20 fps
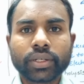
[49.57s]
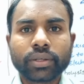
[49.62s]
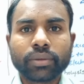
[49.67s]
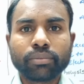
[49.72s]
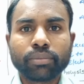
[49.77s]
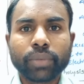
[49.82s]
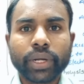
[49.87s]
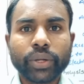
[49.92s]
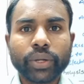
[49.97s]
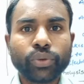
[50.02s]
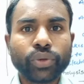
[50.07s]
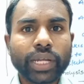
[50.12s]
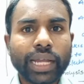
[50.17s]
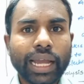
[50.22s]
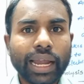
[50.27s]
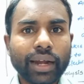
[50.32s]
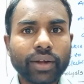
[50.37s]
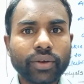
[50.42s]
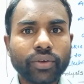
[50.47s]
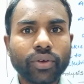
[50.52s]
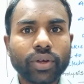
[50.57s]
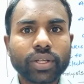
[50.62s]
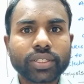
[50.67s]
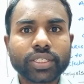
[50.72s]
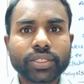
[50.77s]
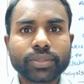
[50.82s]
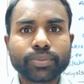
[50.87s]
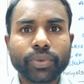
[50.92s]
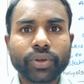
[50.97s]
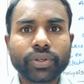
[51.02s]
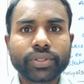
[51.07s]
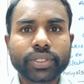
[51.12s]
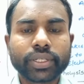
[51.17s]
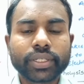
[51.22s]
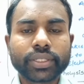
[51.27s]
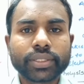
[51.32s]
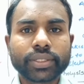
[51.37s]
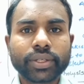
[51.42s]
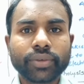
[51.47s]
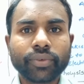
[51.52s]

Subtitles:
By doing electrolysis process,